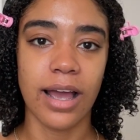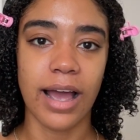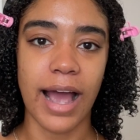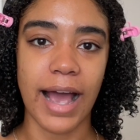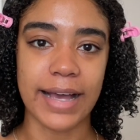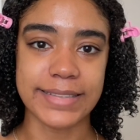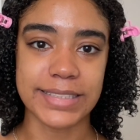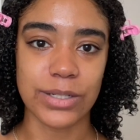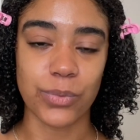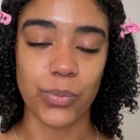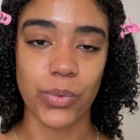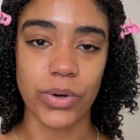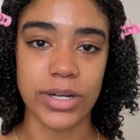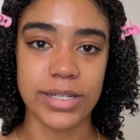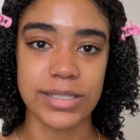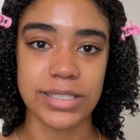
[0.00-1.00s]
as it
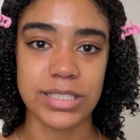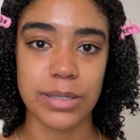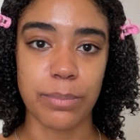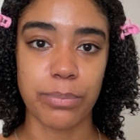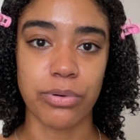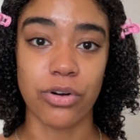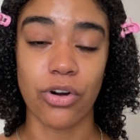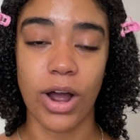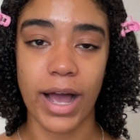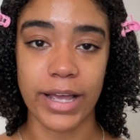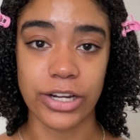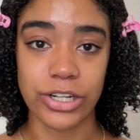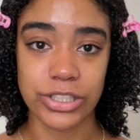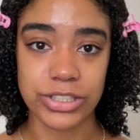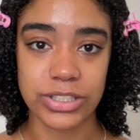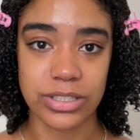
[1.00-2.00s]
was
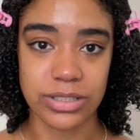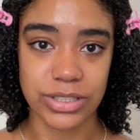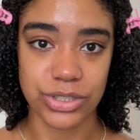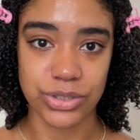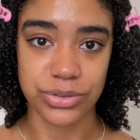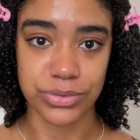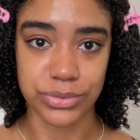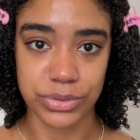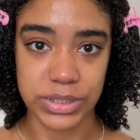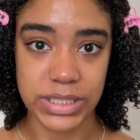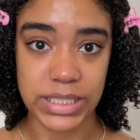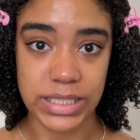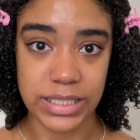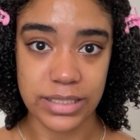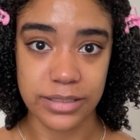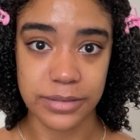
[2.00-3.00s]
prior to this
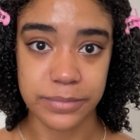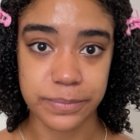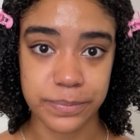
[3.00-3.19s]
routine.